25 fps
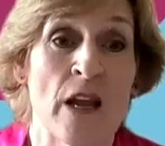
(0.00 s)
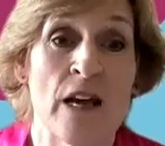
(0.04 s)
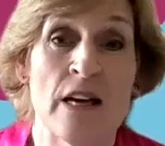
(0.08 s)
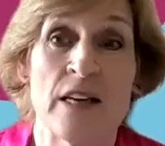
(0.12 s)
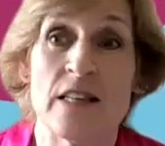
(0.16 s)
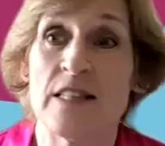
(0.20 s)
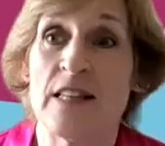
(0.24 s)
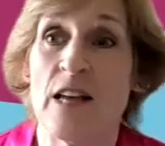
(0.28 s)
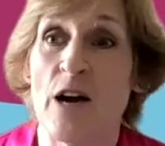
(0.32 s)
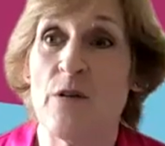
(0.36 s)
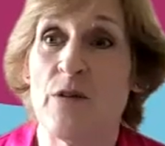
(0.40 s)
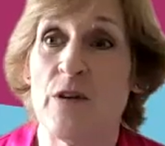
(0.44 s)

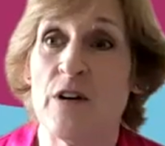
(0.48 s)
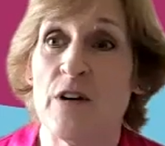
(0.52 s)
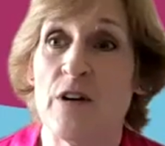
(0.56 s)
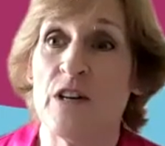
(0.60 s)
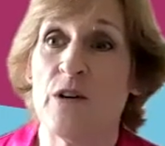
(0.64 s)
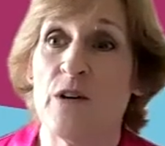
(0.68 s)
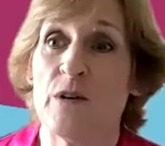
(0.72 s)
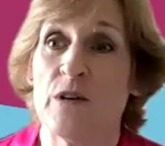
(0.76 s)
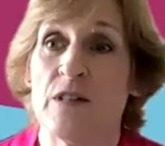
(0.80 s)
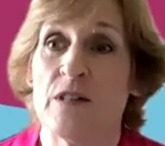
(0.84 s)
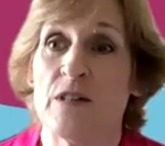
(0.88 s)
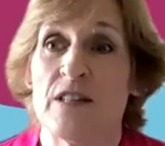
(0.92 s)
so that
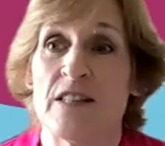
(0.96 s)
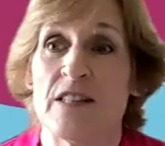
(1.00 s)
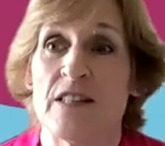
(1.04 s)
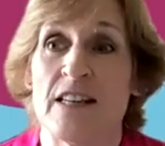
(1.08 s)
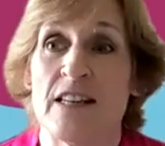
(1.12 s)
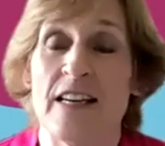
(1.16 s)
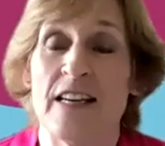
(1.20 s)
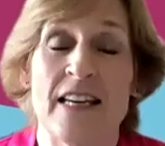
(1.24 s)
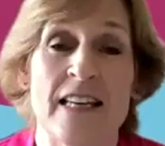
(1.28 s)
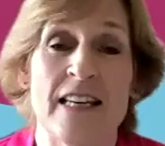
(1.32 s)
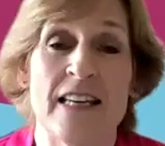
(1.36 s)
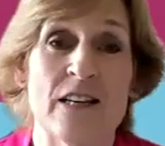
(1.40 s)
you can
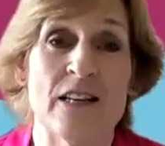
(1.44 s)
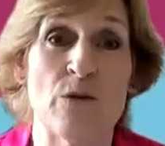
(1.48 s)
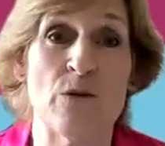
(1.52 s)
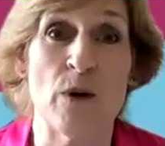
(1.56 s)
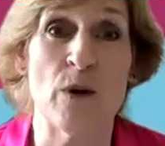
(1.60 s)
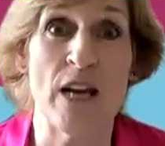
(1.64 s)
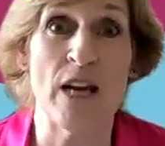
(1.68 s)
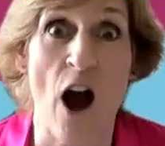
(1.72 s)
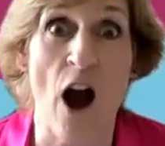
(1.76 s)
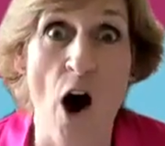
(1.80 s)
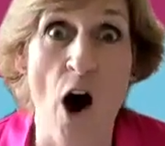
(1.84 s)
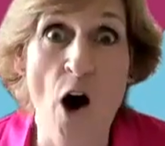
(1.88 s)
see that
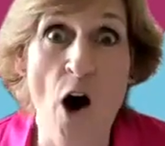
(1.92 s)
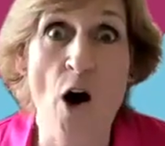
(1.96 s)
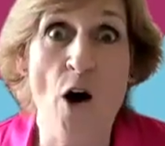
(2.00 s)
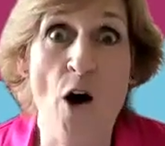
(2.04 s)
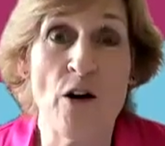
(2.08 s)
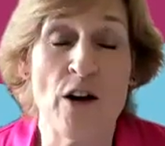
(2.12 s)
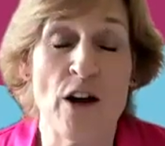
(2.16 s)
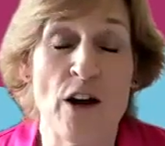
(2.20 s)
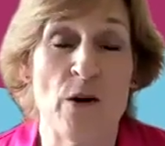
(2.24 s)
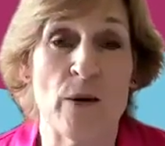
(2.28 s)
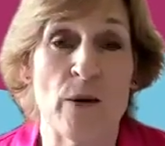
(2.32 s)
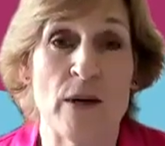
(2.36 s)
we
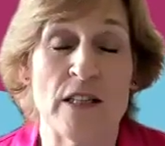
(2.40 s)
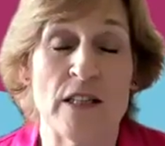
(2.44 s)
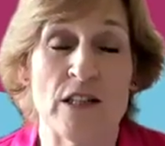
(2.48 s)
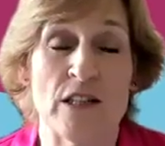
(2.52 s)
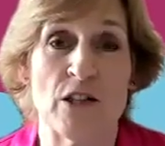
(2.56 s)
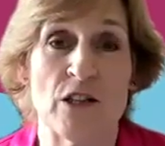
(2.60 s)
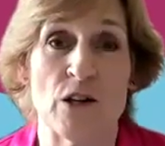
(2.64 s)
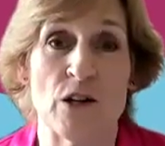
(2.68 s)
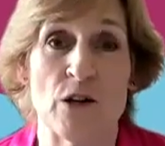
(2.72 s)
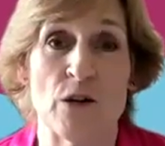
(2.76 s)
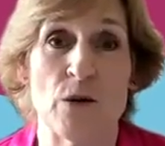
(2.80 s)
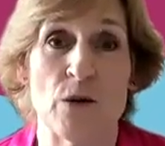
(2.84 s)
are going
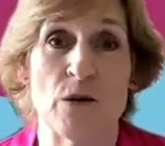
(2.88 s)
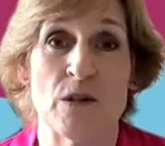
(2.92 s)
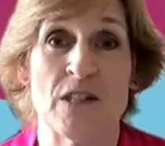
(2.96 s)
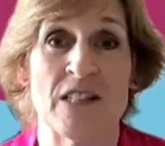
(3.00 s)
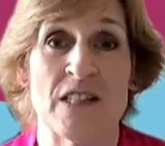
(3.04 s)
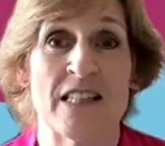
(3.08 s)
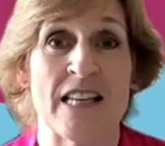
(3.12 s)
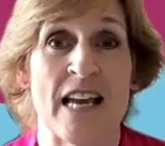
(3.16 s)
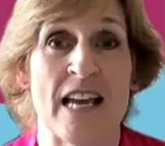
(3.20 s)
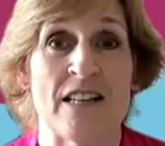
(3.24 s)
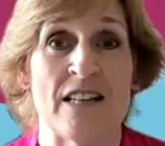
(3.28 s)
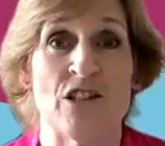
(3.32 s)
to
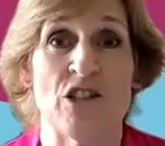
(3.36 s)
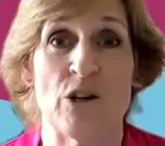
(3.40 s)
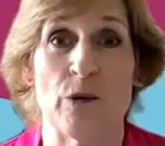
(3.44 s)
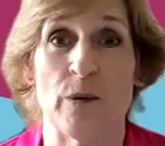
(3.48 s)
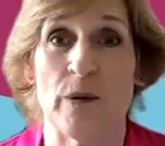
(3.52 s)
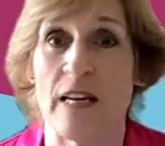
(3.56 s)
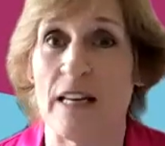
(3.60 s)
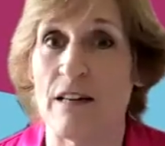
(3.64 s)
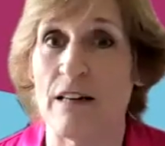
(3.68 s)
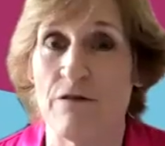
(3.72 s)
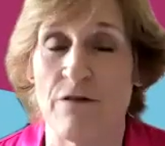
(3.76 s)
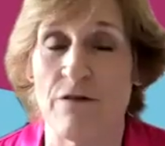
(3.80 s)
send you
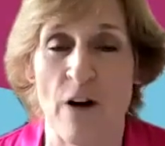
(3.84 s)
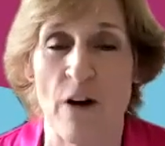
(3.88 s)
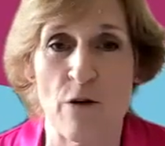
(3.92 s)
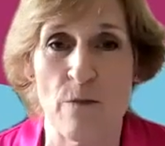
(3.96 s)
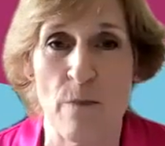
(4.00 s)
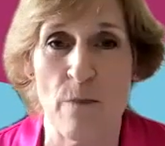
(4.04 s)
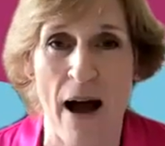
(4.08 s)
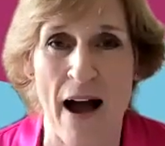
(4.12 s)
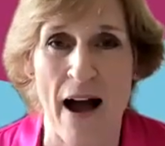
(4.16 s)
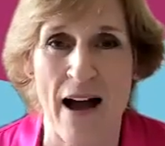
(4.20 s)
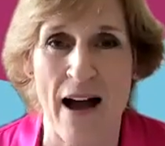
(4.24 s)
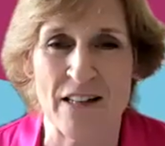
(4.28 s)
an info
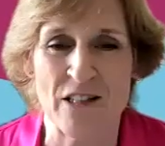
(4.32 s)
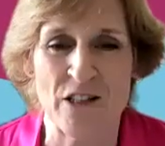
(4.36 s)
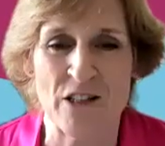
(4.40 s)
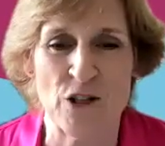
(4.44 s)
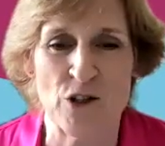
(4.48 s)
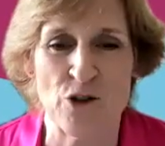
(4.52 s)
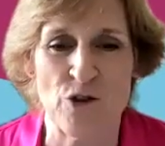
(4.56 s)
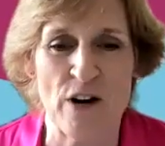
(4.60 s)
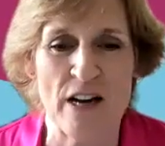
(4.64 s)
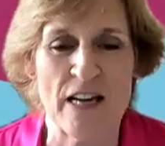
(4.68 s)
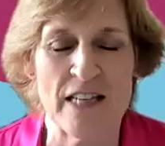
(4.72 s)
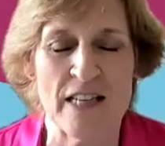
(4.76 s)
pack
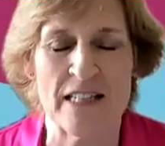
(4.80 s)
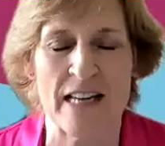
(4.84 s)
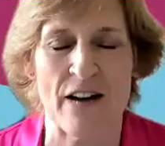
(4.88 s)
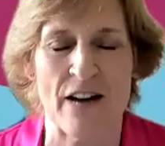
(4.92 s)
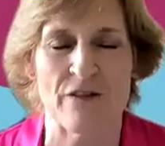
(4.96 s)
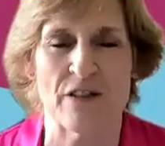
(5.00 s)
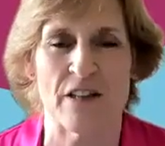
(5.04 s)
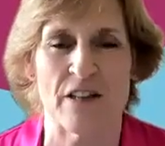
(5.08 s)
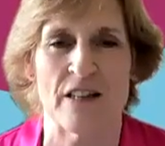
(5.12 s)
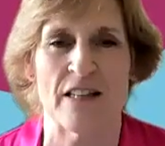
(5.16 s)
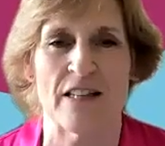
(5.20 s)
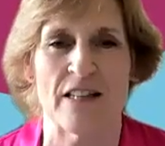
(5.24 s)
straight
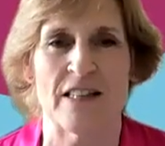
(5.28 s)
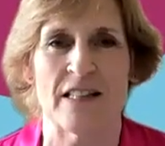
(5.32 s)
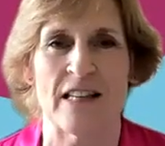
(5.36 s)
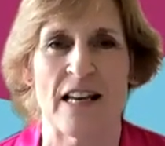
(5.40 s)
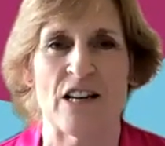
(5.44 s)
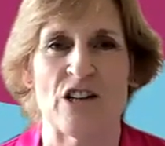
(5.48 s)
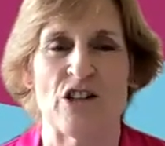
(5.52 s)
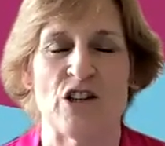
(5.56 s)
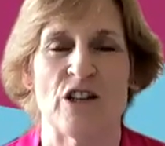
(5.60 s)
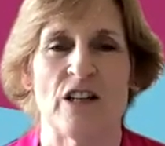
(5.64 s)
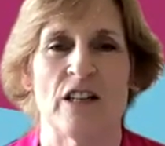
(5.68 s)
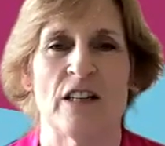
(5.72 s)
after this
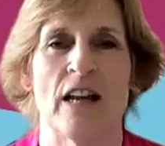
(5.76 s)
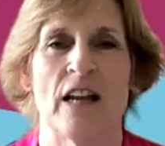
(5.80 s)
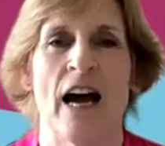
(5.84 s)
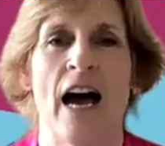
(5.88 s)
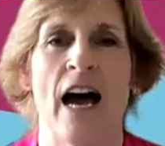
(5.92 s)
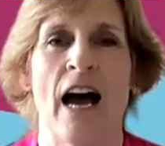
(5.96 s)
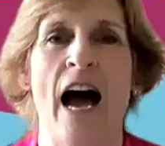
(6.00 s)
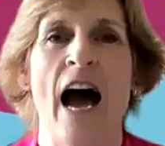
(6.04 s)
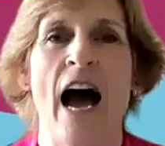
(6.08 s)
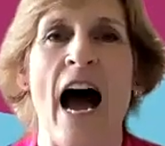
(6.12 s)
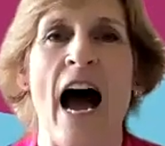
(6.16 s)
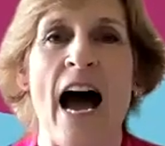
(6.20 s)
session,
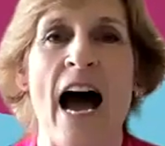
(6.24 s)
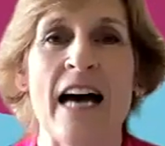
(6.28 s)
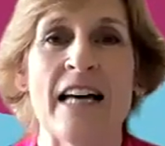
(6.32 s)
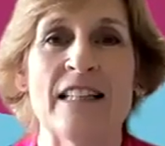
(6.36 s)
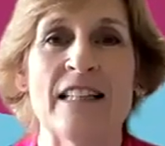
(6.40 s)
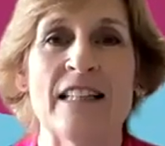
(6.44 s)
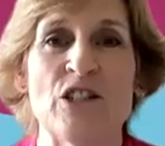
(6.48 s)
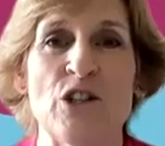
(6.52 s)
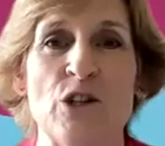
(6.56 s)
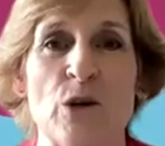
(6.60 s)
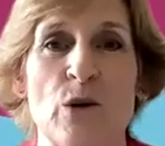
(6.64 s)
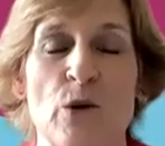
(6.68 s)

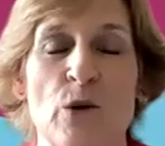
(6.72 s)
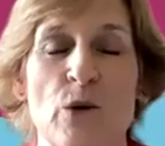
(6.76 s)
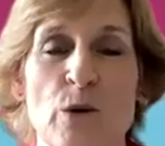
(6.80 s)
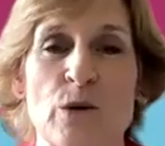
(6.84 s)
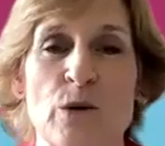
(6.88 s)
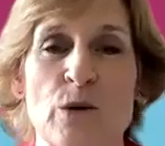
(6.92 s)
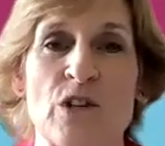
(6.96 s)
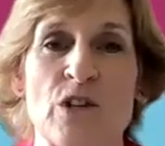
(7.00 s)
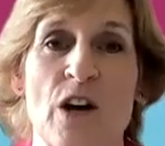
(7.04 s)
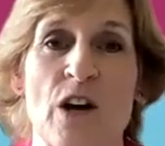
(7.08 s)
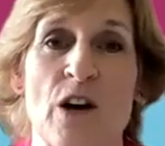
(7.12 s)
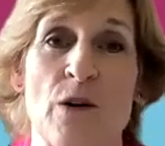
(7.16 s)
and you'll
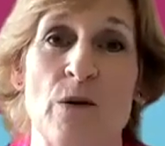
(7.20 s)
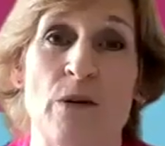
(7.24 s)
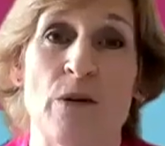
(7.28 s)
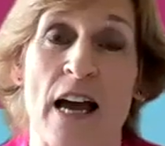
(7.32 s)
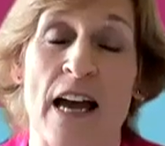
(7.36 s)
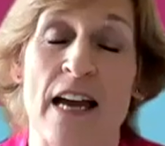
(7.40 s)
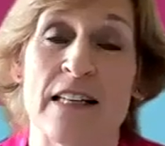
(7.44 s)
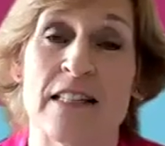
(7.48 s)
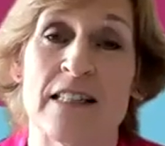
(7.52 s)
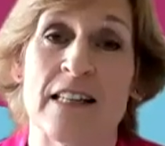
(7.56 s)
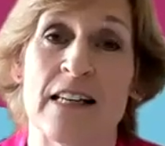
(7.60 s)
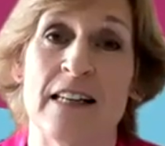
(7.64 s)
also
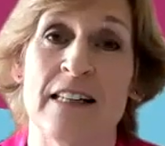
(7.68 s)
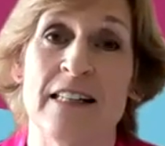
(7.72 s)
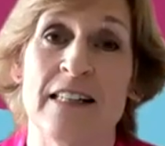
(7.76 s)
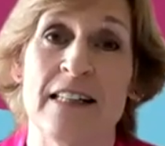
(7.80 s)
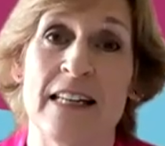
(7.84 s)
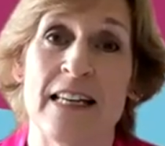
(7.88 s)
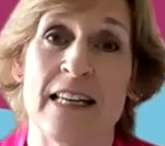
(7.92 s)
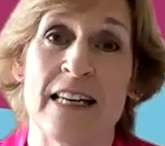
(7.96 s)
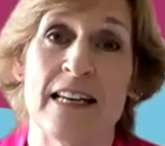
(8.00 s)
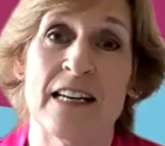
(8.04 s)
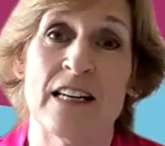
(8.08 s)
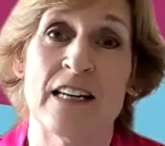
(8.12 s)
get a
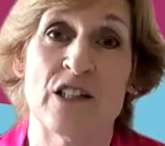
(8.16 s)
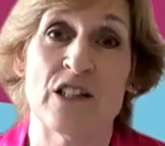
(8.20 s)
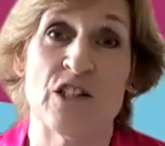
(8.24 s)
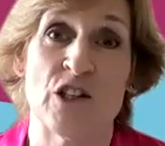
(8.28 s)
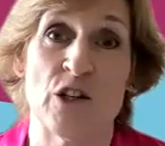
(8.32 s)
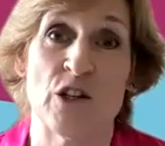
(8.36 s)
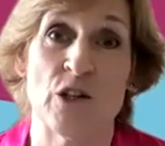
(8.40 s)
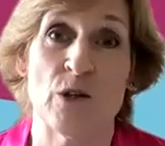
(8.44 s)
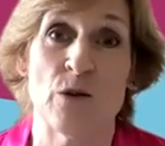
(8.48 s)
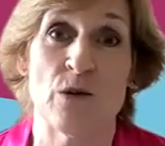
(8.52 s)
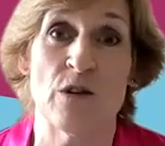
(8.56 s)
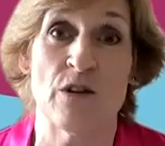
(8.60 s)
link
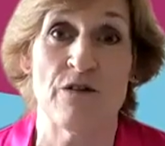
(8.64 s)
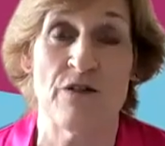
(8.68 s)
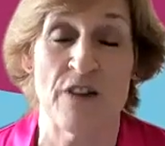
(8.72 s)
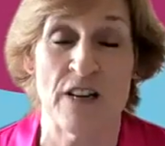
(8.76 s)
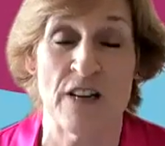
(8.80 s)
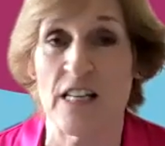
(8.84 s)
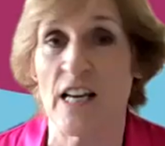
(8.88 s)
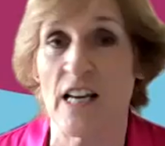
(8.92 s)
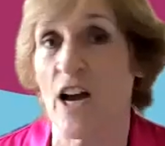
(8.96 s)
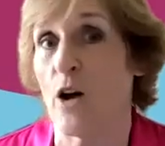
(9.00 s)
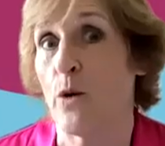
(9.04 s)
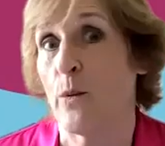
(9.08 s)
to the
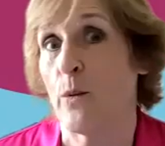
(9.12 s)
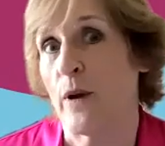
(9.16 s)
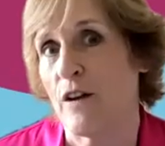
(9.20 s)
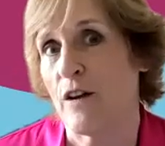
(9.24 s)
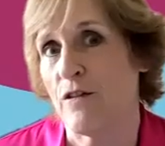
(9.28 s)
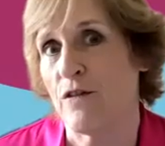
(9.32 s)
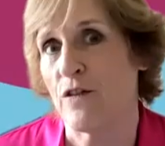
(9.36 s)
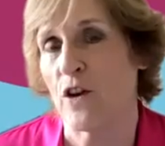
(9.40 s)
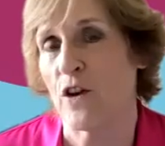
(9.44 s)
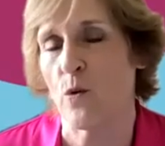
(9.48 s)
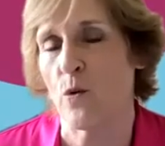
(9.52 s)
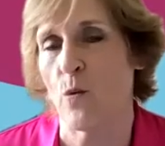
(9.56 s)
video
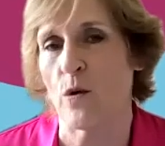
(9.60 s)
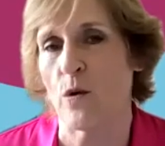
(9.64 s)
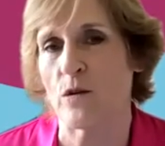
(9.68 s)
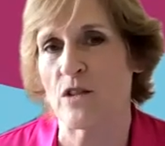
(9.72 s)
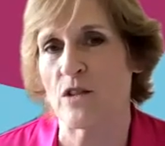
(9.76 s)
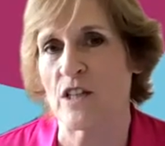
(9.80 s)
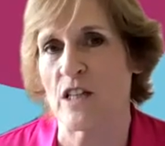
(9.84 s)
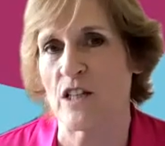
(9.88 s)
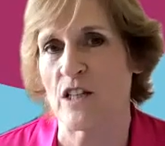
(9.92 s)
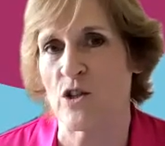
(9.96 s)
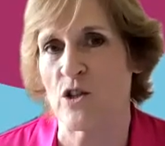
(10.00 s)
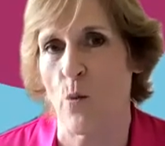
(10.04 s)
if you
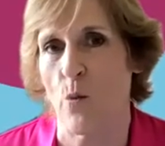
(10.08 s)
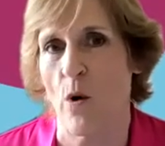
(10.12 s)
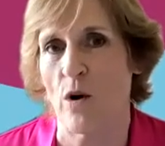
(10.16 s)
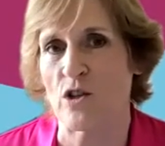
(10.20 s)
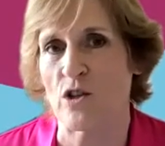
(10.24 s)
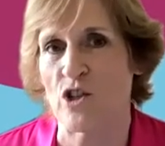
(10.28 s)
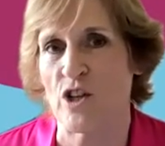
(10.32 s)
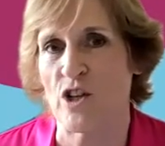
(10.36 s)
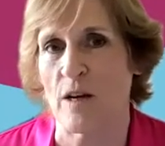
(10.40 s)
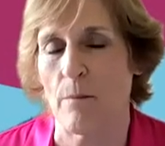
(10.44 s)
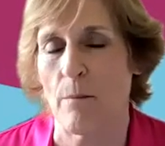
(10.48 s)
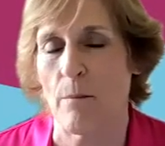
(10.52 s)
wanted to
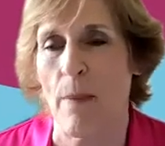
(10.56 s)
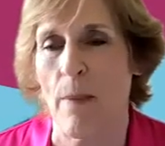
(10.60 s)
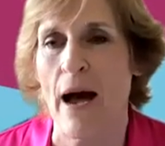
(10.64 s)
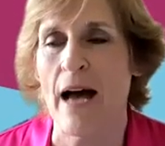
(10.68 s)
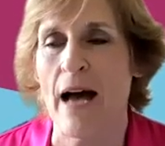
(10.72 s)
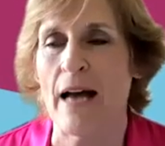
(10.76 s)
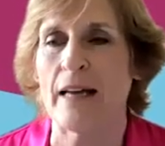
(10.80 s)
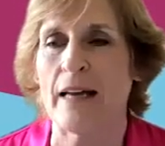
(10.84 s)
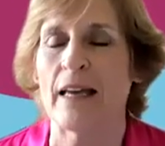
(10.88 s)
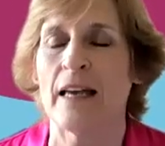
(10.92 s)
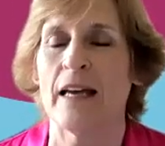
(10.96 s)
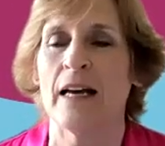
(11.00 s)
watch it
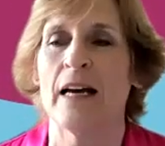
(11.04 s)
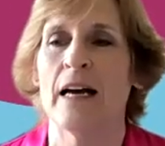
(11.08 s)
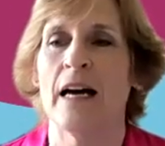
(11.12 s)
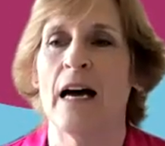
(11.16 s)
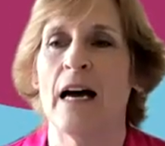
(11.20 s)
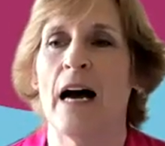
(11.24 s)
back